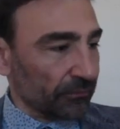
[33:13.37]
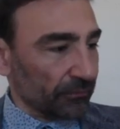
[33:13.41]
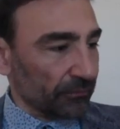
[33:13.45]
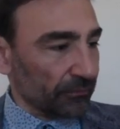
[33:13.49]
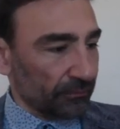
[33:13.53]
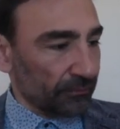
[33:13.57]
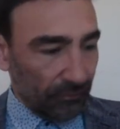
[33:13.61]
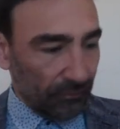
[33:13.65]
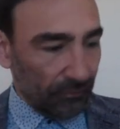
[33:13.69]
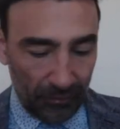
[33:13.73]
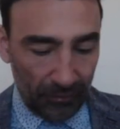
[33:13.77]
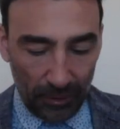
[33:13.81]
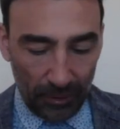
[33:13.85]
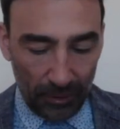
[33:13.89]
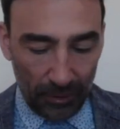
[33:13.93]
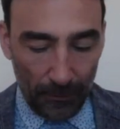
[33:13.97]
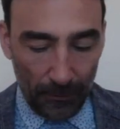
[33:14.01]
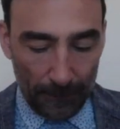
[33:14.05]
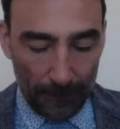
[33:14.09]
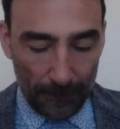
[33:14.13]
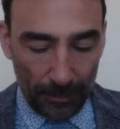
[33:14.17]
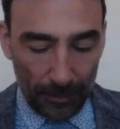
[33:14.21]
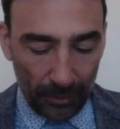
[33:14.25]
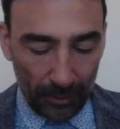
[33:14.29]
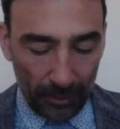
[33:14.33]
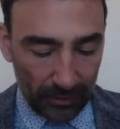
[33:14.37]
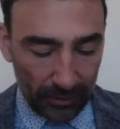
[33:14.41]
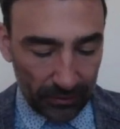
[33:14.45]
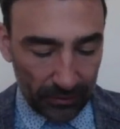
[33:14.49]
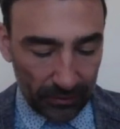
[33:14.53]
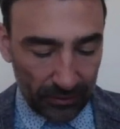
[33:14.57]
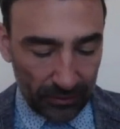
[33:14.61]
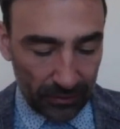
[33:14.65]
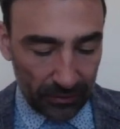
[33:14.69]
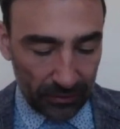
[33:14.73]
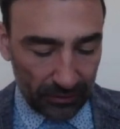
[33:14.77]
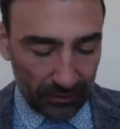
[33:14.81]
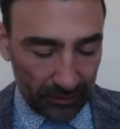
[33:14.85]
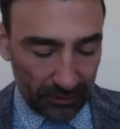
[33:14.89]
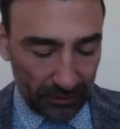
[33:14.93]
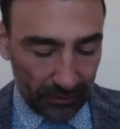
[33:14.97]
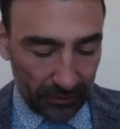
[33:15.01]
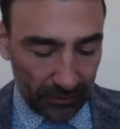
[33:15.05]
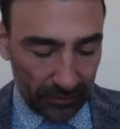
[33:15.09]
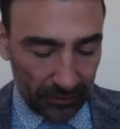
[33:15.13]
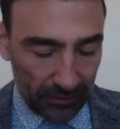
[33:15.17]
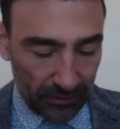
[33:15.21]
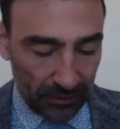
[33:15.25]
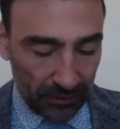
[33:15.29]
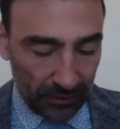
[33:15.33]
import
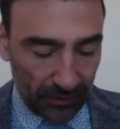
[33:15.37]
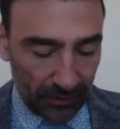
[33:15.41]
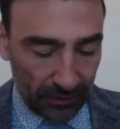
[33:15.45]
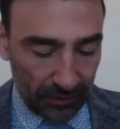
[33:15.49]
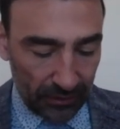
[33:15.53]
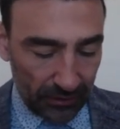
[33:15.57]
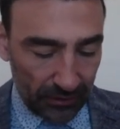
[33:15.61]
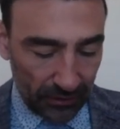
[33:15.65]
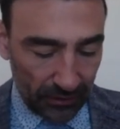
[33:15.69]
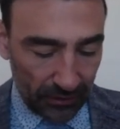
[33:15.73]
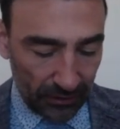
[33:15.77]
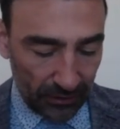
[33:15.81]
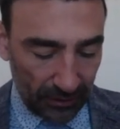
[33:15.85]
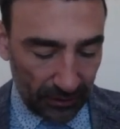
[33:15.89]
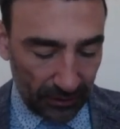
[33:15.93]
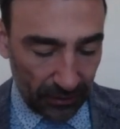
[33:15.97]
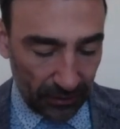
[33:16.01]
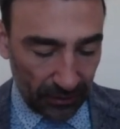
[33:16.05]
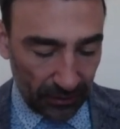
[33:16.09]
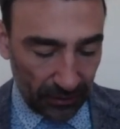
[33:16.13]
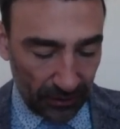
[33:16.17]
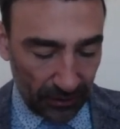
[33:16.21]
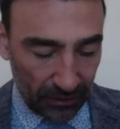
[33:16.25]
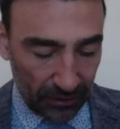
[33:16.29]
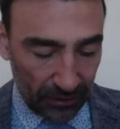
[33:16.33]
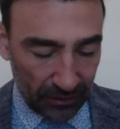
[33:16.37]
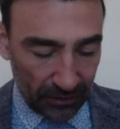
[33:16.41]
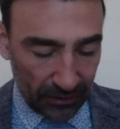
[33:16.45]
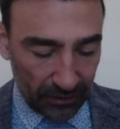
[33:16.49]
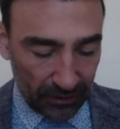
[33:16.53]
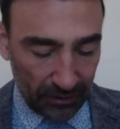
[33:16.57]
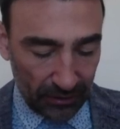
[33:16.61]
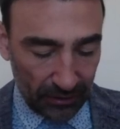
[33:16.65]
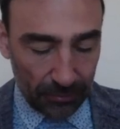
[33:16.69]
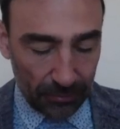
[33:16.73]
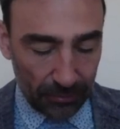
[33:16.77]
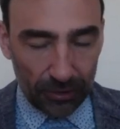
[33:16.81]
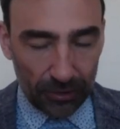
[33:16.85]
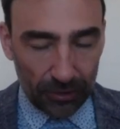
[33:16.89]
data as WB.